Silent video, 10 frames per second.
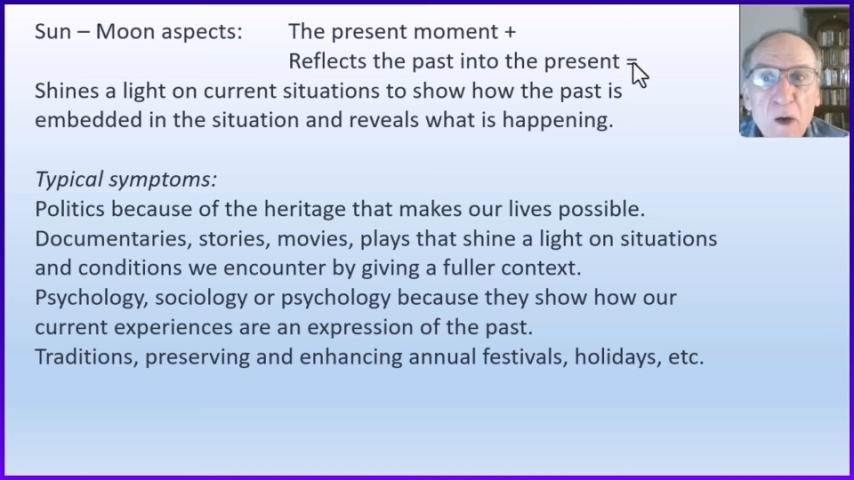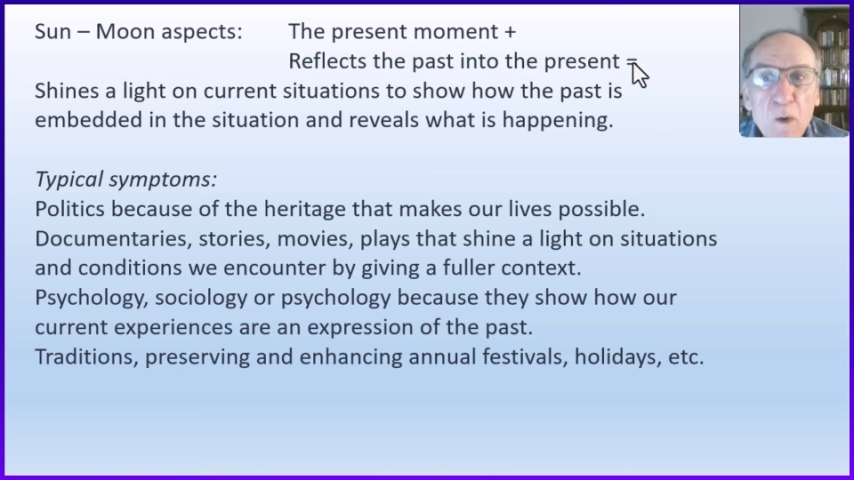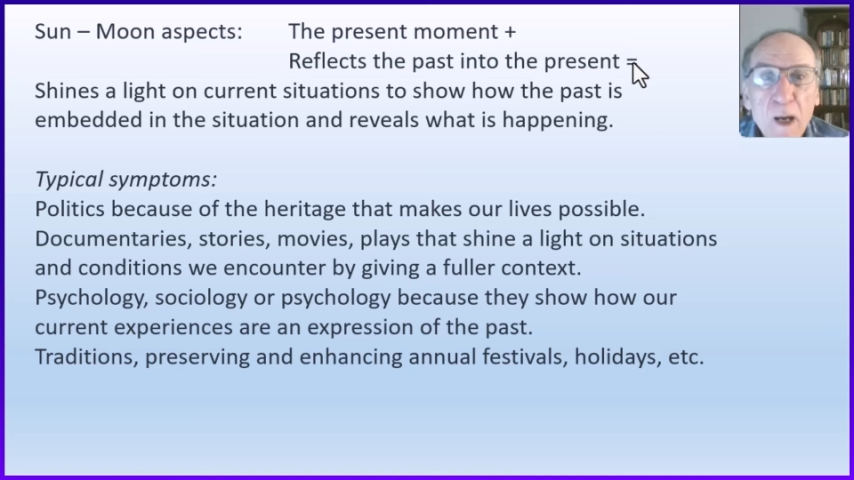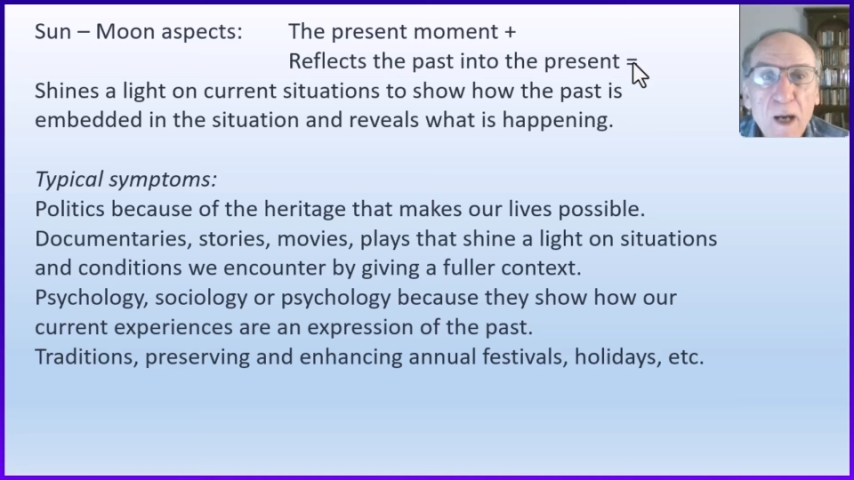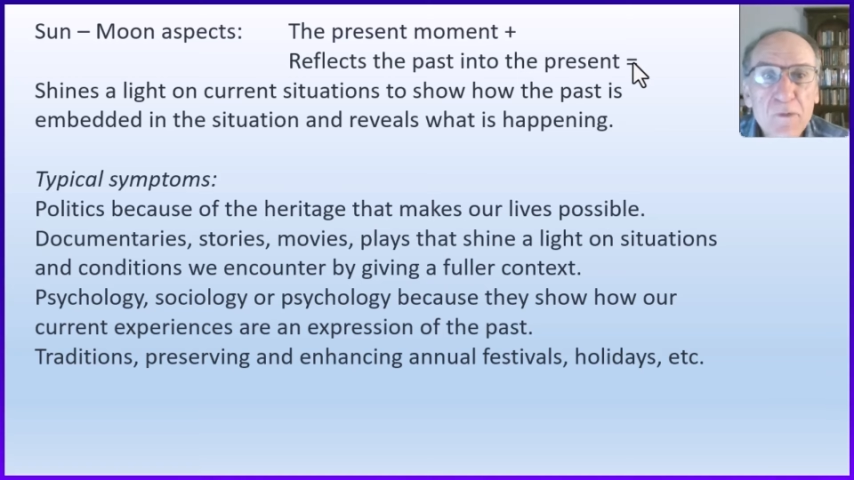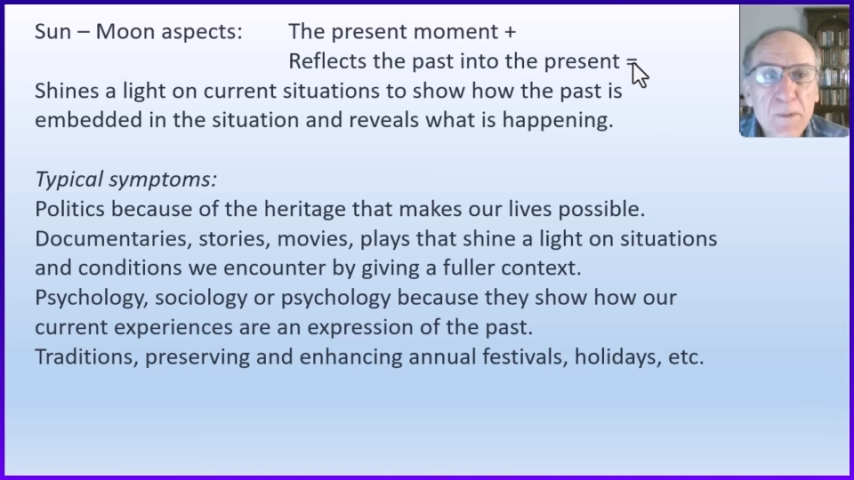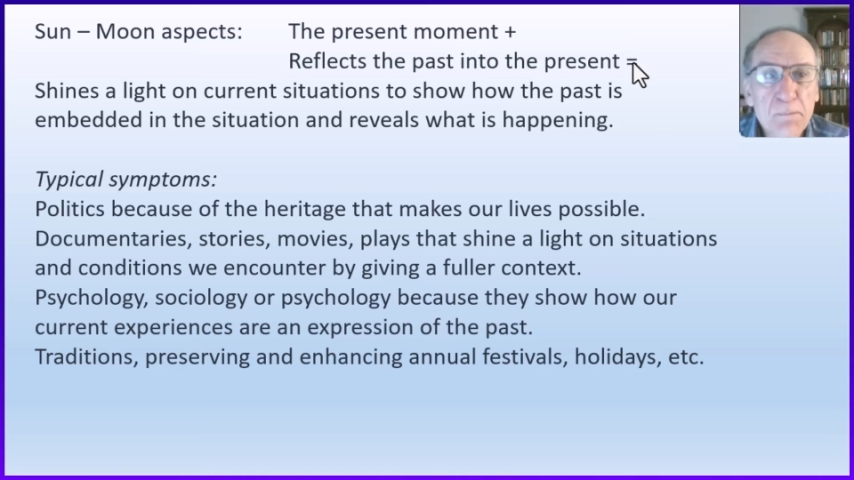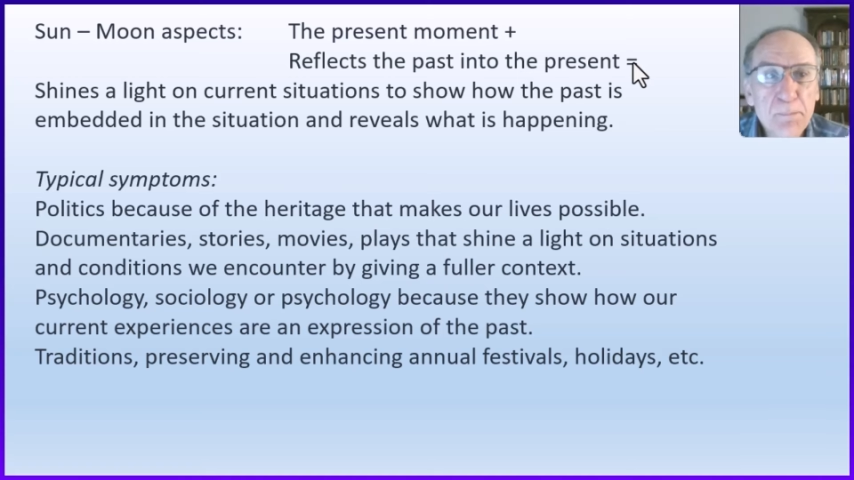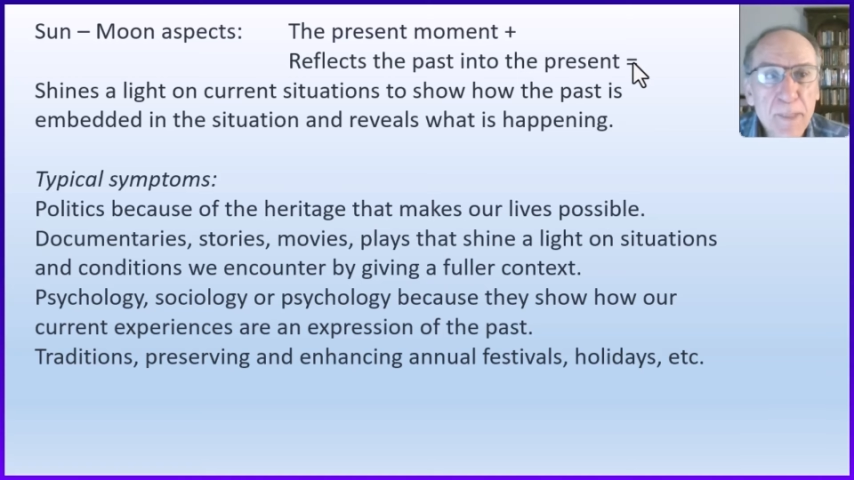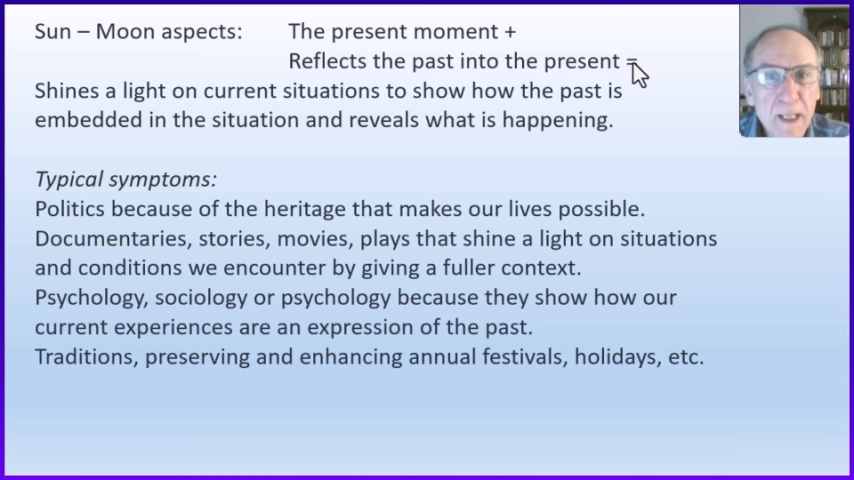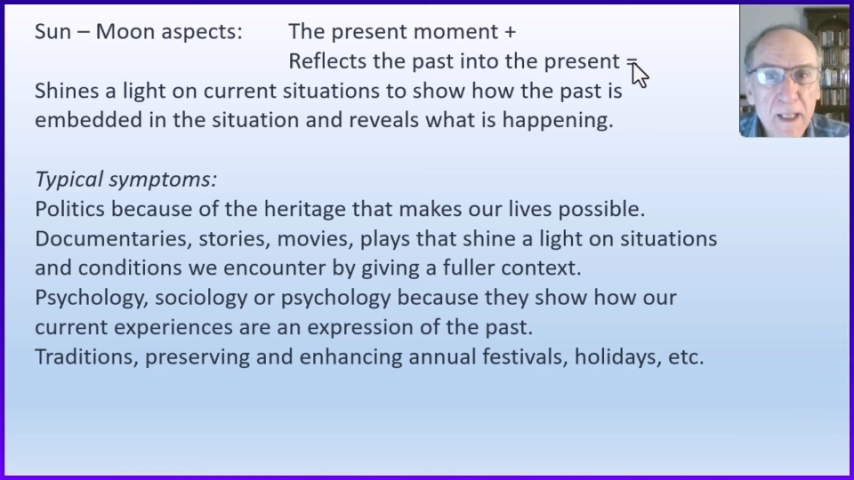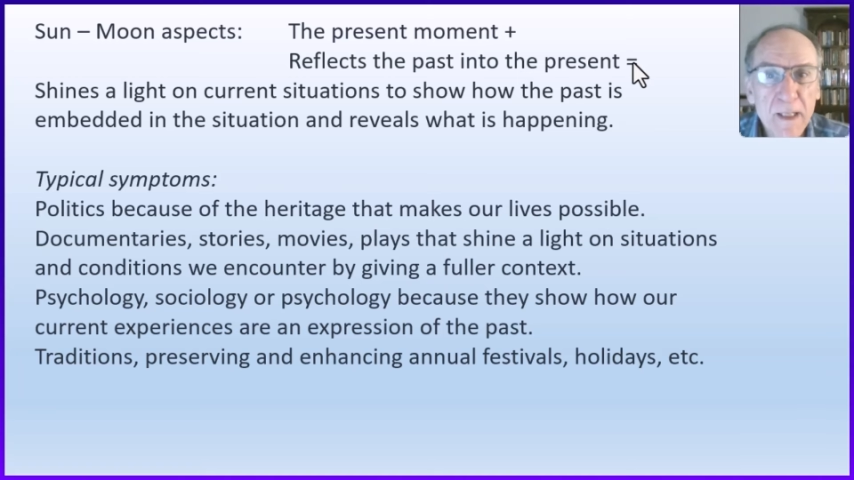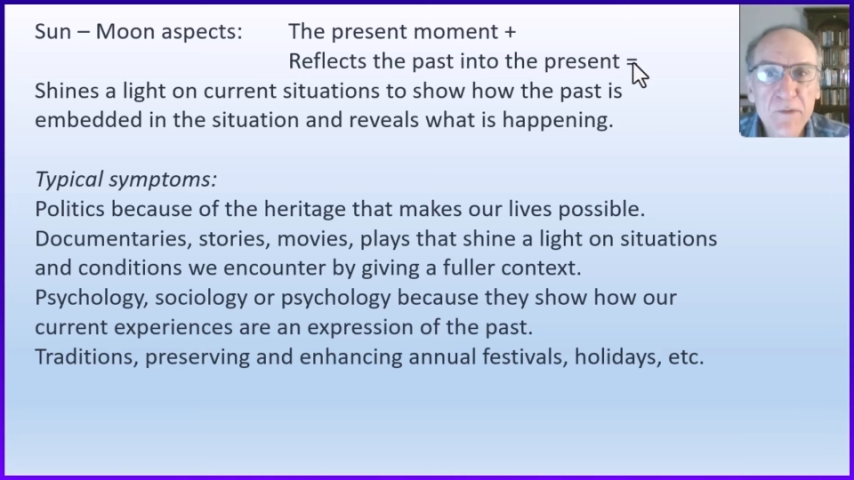how the past